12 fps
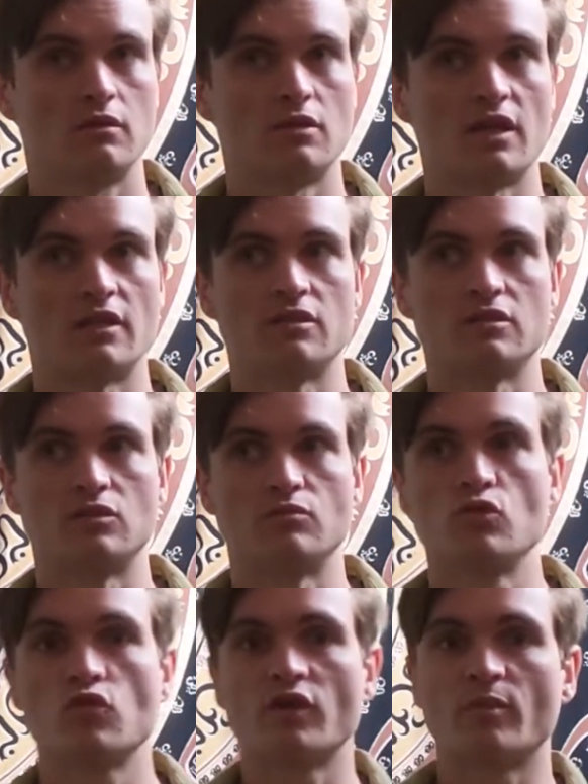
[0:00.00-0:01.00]
that is
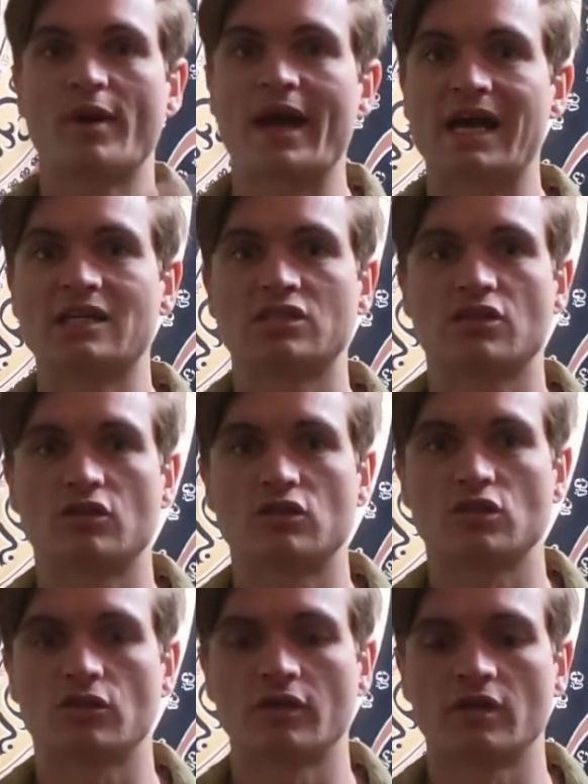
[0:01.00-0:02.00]
moving past the
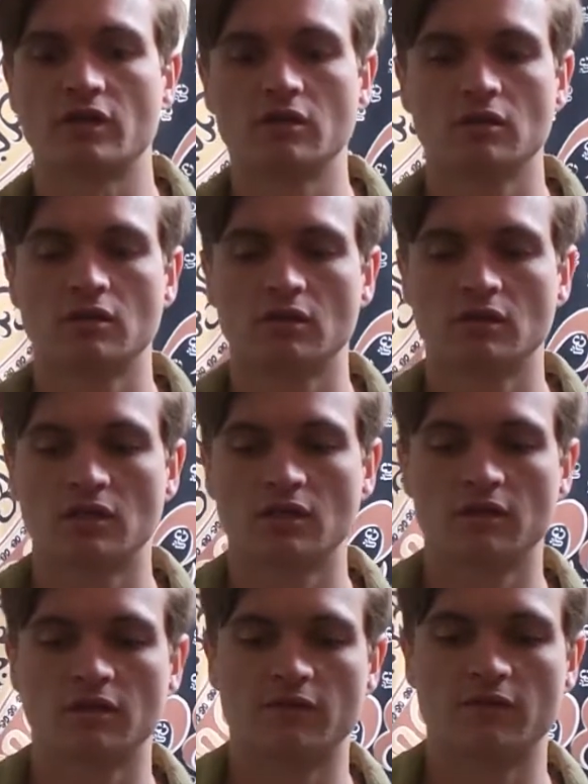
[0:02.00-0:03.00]
screen,
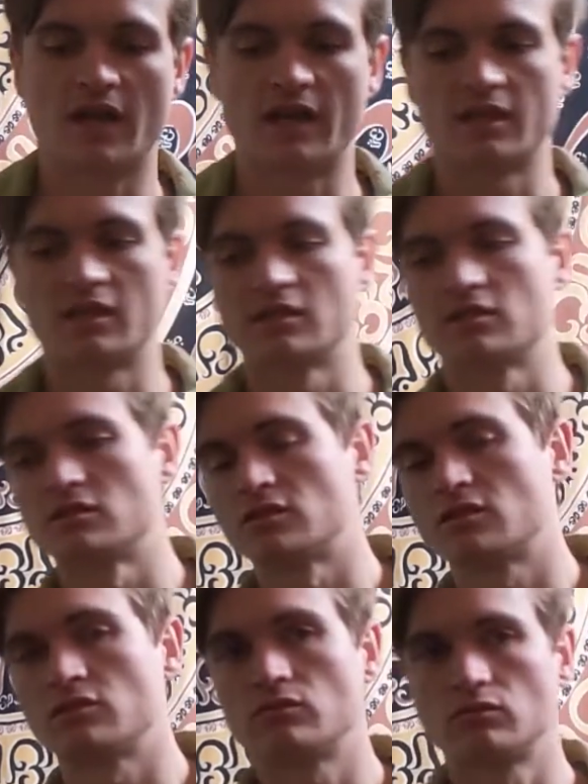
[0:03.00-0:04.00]
that
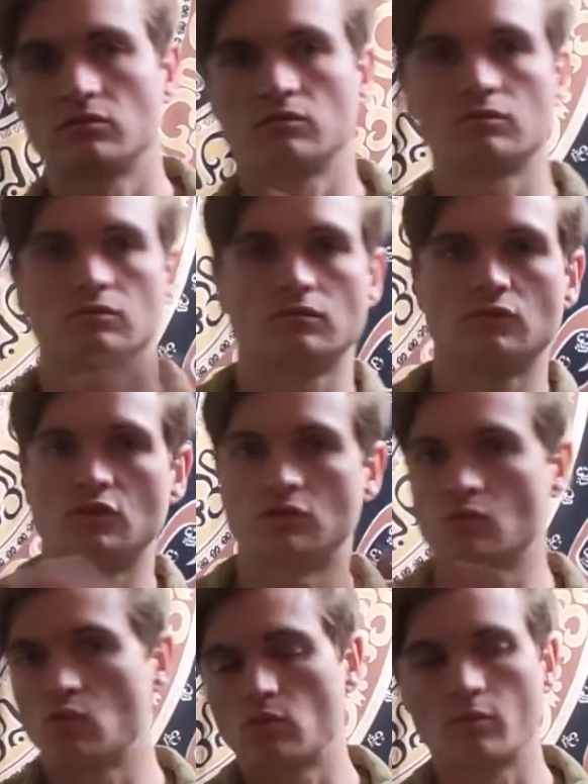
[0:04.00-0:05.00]
is
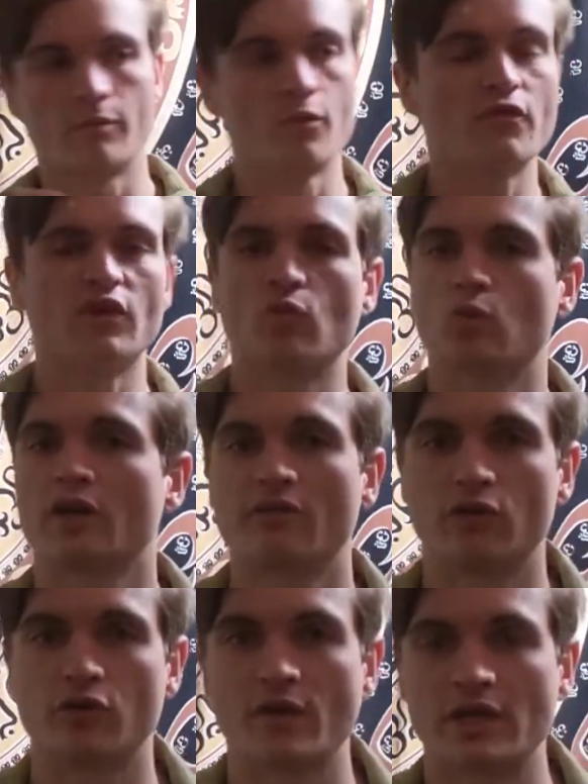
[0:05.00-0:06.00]
moving in
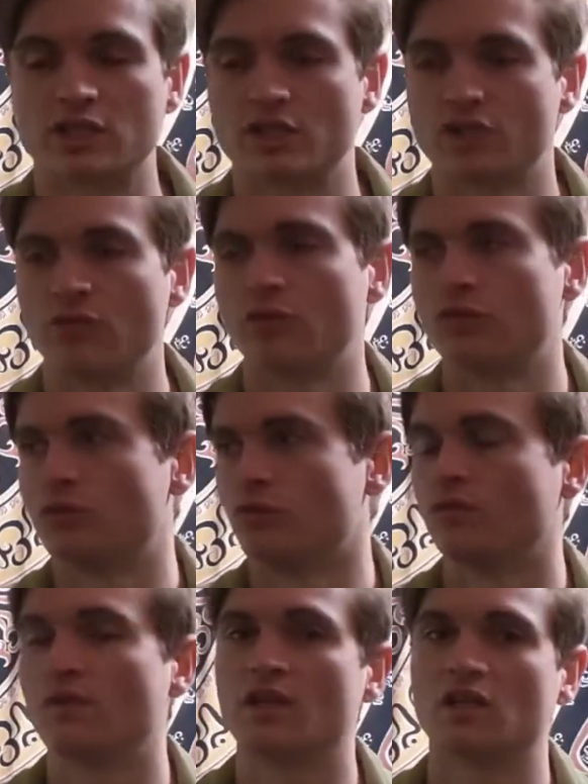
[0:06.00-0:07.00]
whatever direction you
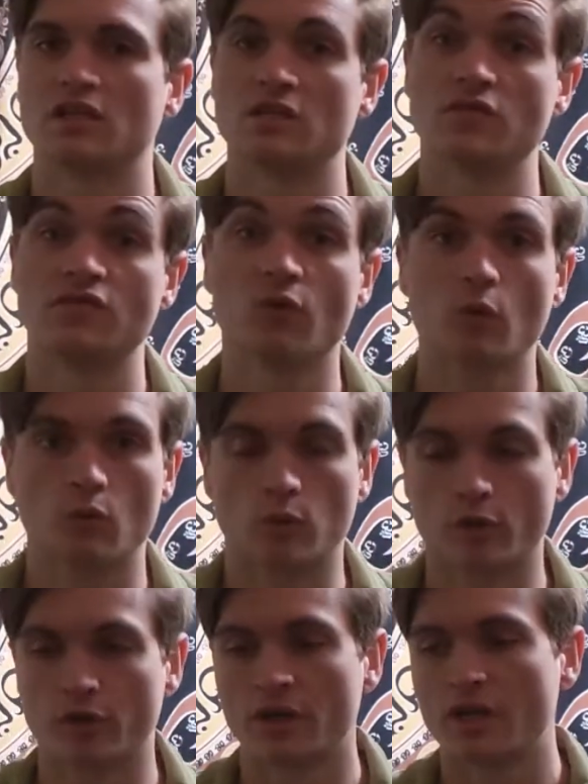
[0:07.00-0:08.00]
think is
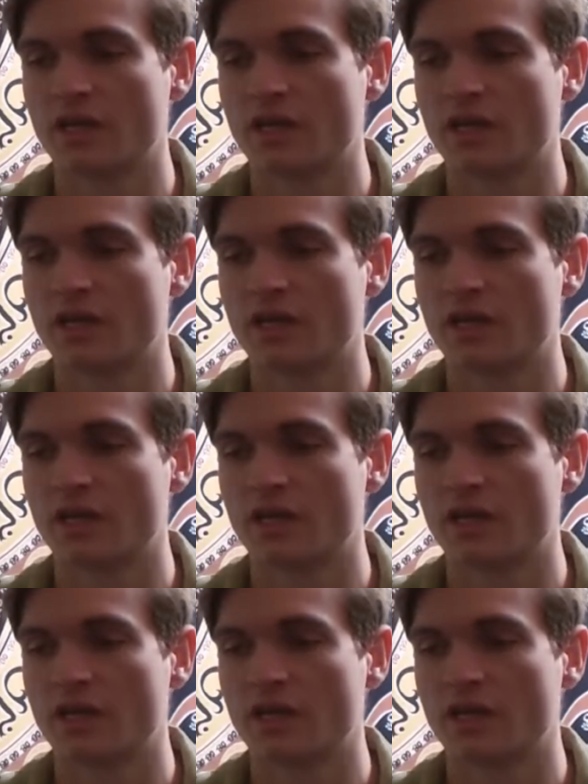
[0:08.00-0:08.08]
forward.